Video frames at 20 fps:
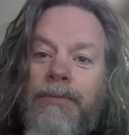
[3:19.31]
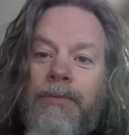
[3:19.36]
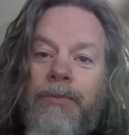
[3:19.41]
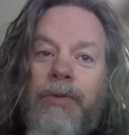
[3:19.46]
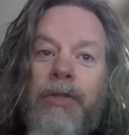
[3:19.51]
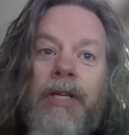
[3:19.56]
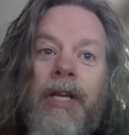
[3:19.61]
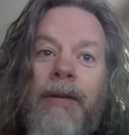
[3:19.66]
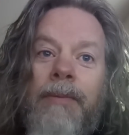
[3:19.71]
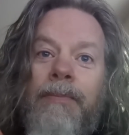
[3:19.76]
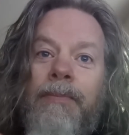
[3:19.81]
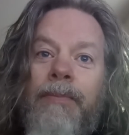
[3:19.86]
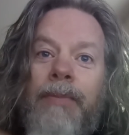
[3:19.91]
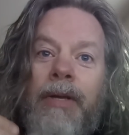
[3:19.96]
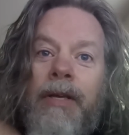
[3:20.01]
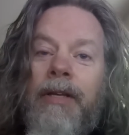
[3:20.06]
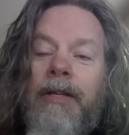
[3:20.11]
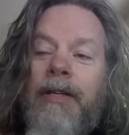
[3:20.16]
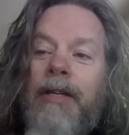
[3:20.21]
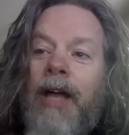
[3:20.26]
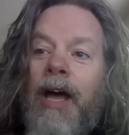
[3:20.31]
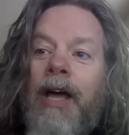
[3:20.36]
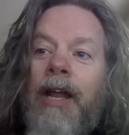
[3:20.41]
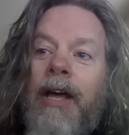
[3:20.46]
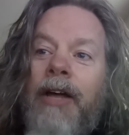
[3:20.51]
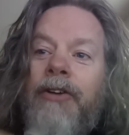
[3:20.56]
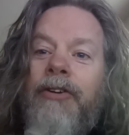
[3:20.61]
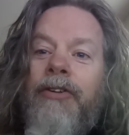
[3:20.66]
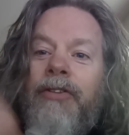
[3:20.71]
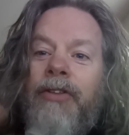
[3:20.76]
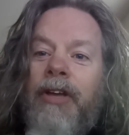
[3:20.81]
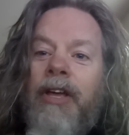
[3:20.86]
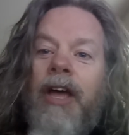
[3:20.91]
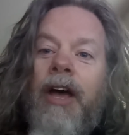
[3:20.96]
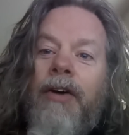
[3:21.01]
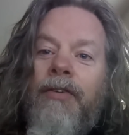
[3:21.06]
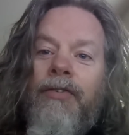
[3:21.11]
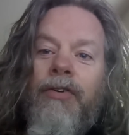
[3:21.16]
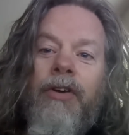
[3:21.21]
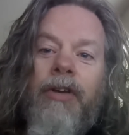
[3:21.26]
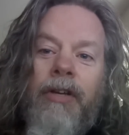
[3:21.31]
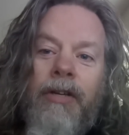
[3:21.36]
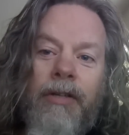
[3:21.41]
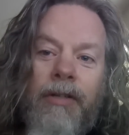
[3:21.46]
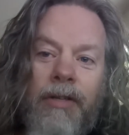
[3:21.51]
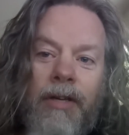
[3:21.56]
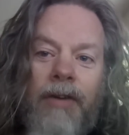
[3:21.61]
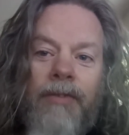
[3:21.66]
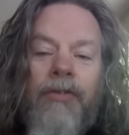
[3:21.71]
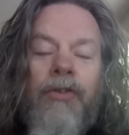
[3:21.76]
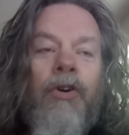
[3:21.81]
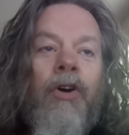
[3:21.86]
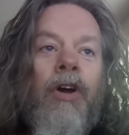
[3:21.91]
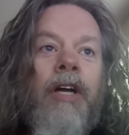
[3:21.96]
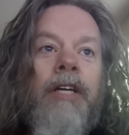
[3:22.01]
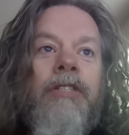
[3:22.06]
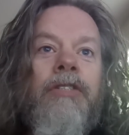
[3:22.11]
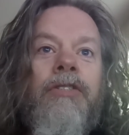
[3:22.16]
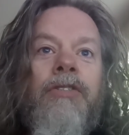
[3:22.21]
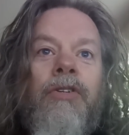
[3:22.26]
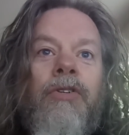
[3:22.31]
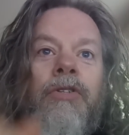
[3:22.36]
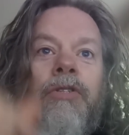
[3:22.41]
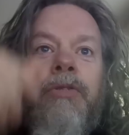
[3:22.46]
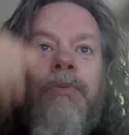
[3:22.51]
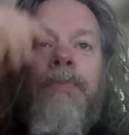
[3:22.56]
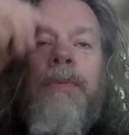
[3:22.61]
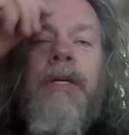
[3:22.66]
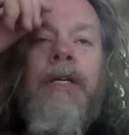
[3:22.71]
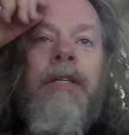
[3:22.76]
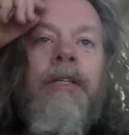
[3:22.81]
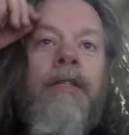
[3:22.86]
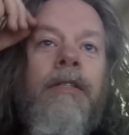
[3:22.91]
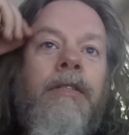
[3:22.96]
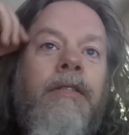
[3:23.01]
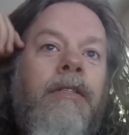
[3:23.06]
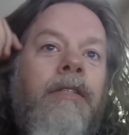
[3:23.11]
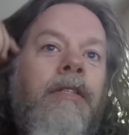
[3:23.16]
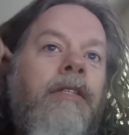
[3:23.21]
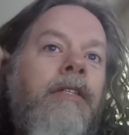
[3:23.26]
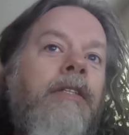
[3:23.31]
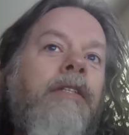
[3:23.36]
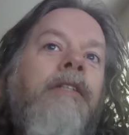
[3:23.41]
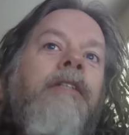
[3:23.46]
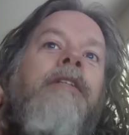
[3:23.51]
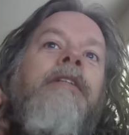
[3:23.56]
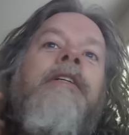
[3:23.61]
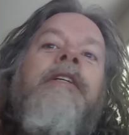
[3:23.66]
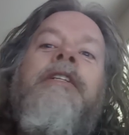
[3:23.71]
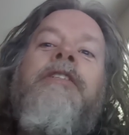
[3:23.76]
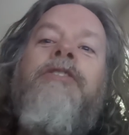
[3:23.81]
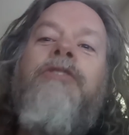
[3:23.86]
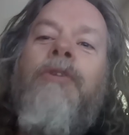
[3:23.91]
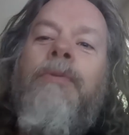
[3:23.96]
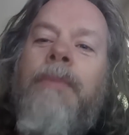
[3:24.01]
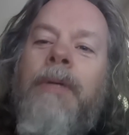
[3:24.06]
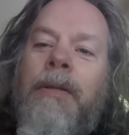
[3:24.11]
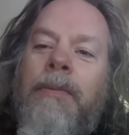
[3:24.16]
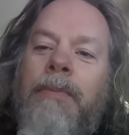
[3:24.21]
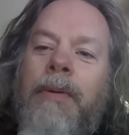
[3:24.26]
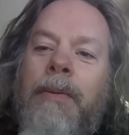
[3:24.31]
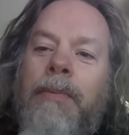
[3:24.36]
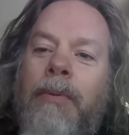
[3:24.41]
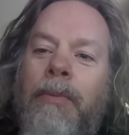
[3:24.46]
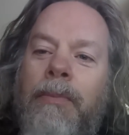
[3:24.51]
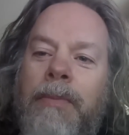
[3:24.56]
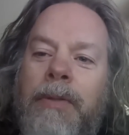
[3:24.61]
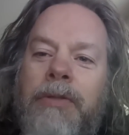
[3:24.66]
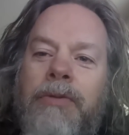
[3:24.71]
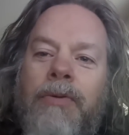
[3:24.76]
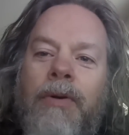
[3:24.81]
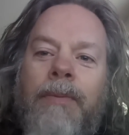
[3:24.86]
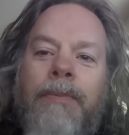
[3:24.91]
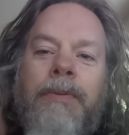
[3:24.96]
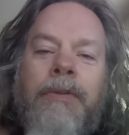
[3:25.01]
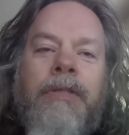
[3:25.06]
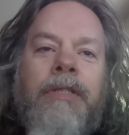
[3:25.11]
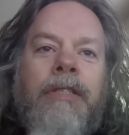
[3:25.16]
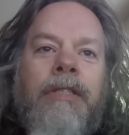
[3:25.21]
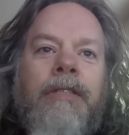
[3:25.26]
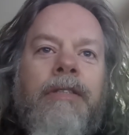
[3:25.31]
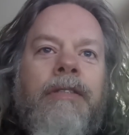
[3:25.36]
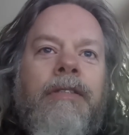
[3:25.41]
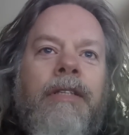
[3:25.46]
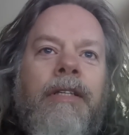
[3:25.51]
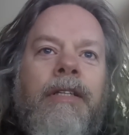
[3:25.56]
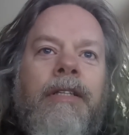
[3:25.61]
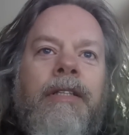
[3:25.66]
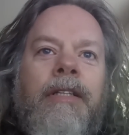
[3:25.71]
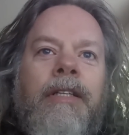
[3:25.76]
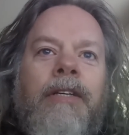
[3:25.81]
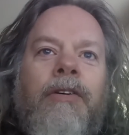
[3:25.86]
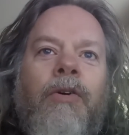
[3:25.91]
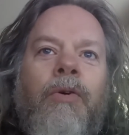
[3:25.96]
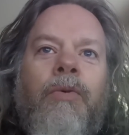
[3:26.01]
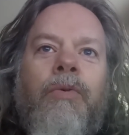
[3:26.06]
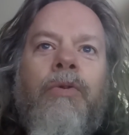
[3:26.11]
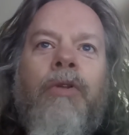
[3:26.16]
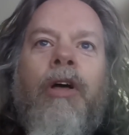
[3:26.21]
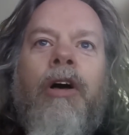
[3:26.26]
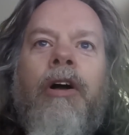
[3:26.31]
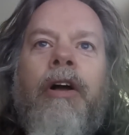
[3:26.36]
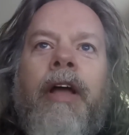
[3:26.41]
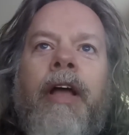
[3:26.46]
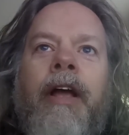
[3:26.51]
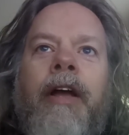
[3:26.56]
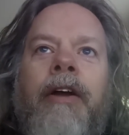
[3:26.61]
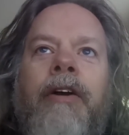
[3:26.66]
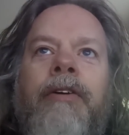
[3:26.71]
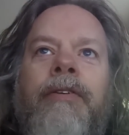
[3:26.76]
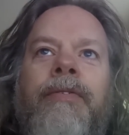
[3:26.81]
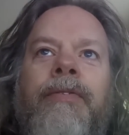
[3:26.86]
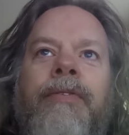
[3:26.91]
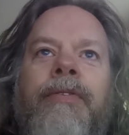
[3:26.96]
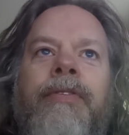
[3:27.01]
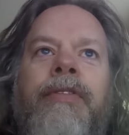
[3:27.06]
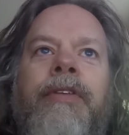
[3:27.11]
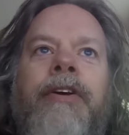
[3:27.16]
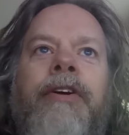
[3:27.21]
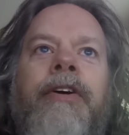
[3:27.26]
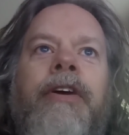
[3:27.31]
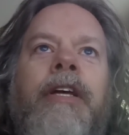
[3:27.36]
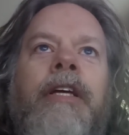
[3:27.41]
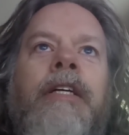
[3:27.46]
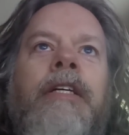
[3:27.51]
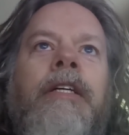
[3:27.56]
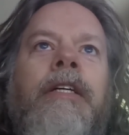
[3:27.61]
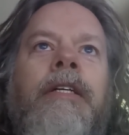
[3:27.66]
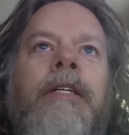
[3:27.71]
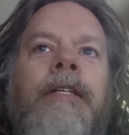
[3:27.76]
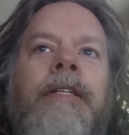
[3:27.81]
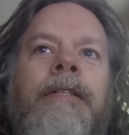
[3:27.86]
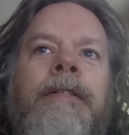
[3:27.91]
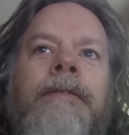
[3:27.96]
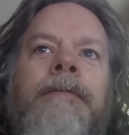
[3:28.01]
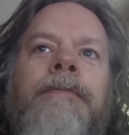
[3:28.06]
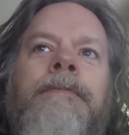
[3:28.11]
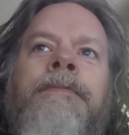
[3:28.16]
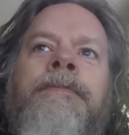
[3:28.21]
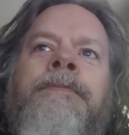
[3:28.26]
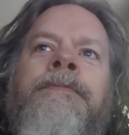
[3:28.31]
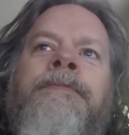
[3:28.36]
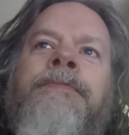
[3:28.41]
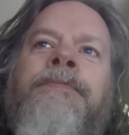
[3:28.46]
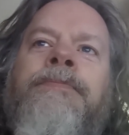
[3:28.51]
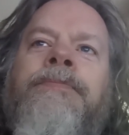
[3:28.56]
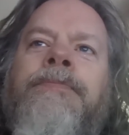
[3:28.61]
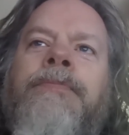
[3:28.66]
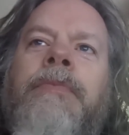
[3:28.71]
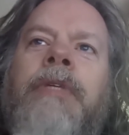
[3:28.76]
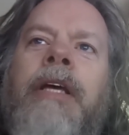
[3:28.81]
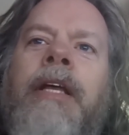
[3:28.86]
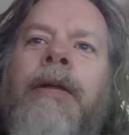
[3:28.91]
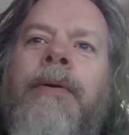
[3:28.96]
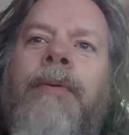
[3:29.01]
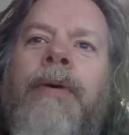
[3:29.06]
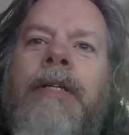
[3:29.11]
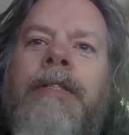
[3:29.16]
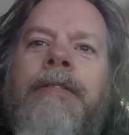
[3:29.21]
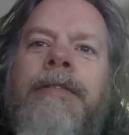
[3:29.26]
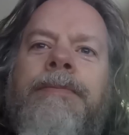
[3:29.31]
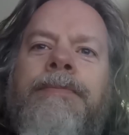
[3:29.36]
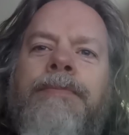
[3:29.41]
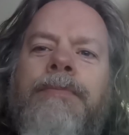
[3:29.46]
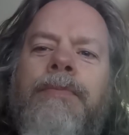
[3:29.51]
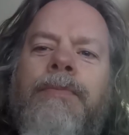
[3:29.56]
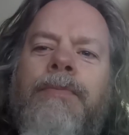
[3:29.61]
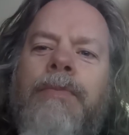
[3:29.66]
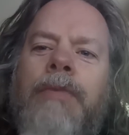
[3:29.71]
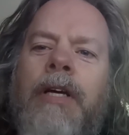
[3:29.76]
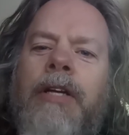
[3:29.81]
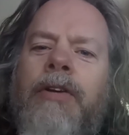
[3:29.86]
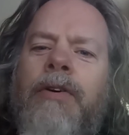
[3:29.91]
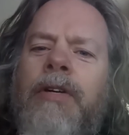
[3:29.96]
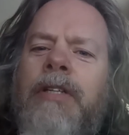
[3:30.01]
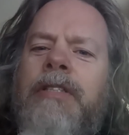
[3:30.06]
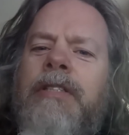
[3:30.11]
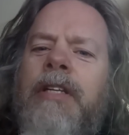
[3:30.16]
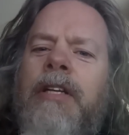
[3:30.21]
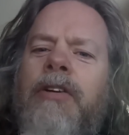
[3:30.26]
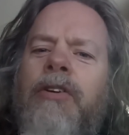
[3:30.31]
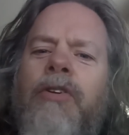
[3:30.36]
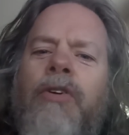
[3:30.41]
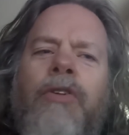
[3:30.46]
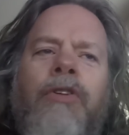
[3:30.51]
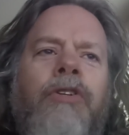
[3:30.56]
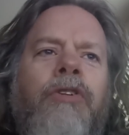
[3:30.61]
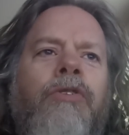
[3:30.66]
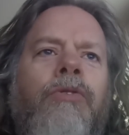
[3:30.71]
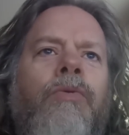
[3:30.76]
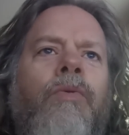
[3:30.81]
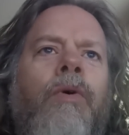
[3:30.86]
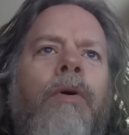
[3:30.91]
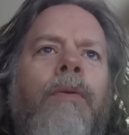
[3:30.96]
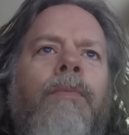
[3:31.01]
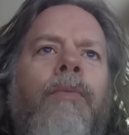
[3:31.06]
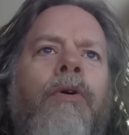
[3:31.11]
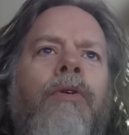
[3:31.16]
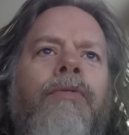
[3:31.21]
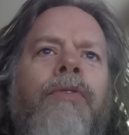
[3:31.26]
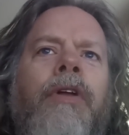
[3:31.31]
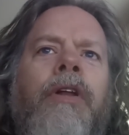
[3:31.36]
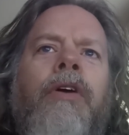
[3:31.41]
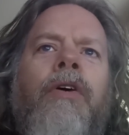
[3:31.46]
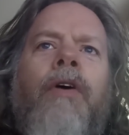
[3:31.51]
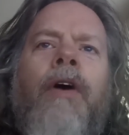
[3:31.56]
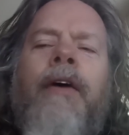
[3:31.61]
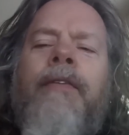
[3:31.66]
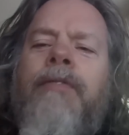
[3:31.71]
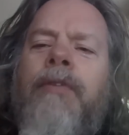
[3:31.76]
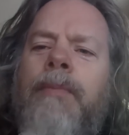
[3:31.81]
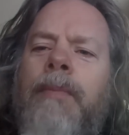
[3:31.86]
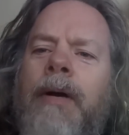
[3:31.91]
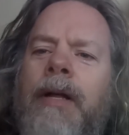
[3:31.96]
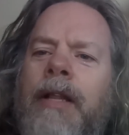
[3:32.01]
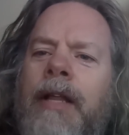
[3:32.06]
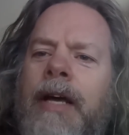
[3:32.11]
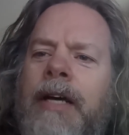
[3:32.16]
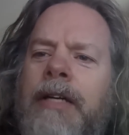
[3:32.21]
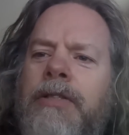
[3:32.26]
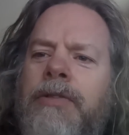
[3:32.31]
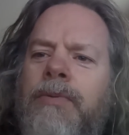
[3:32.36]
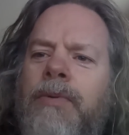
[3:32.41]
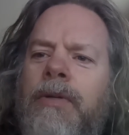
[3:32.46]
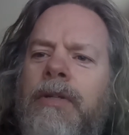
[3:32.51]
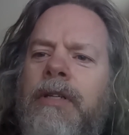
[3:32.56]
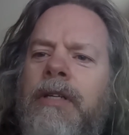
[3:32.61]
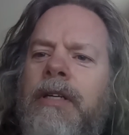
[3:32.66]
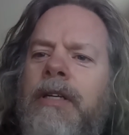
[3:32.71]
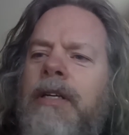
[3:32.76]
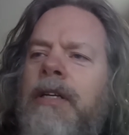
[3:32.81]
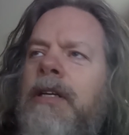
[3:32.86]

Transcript: We're going to be not under the covering of Christ, so to speak. As so many people misrepresent the old long hair theory. Anyways, I know I said I'd only do one more video after my last one.